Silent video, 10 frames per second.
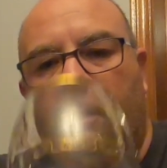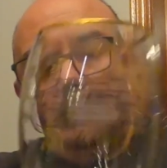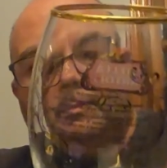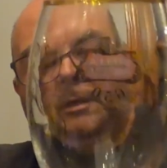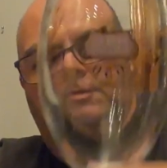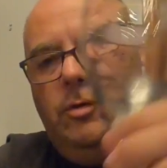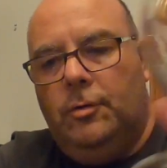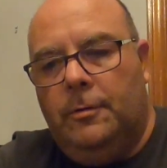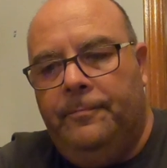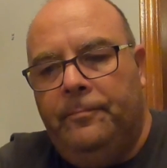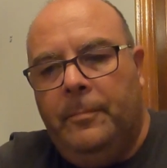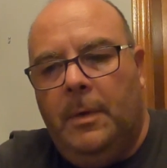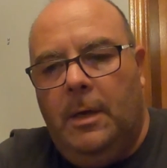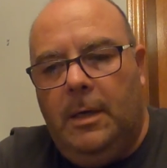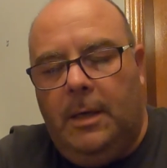that'll make sure
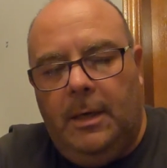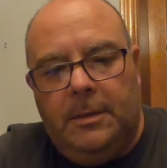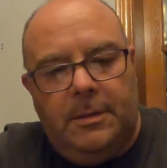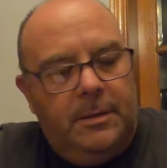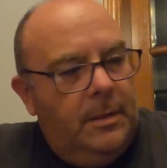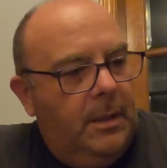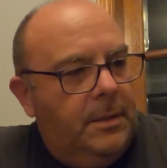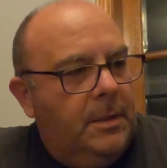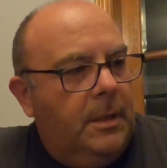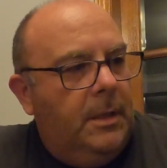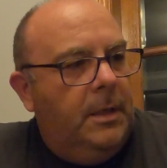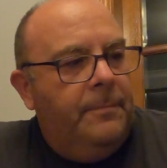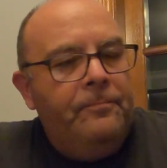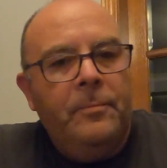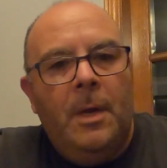it gets nice and
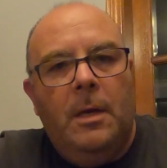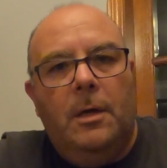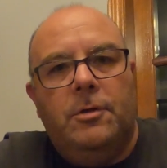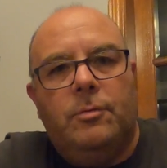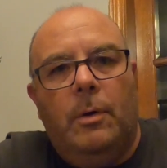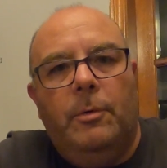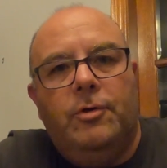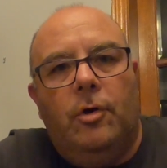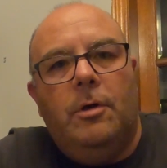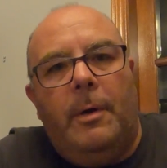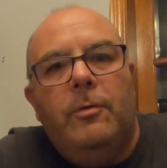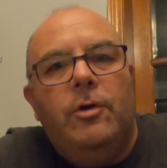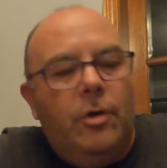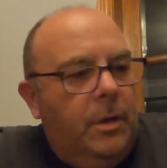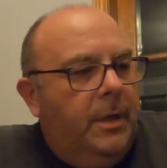clean. Now, just while we're talking about
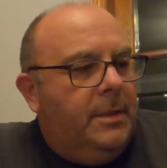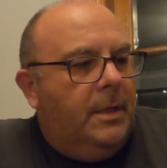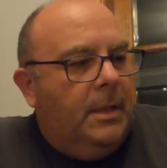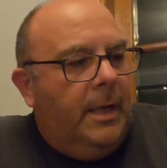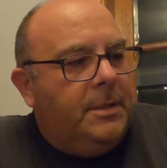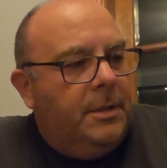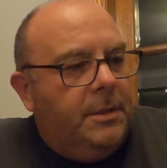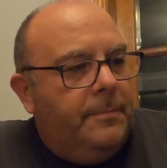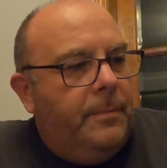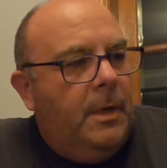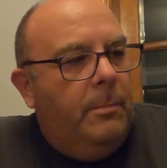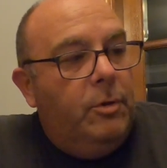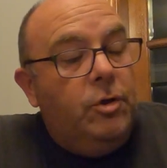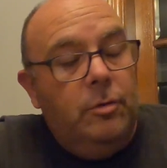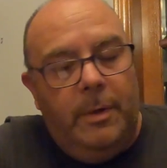nucleated glasses,
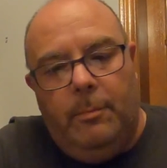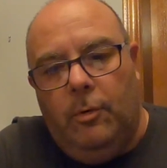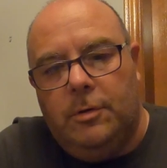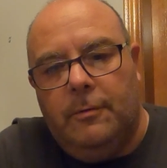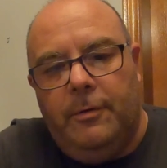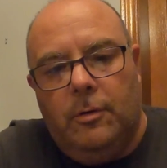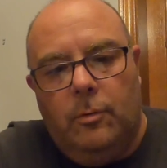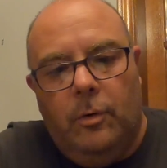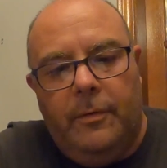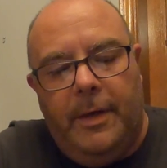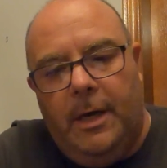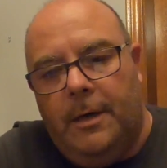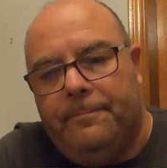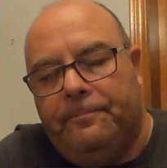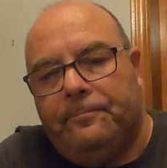I'm assuming most of you know what they
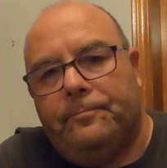are.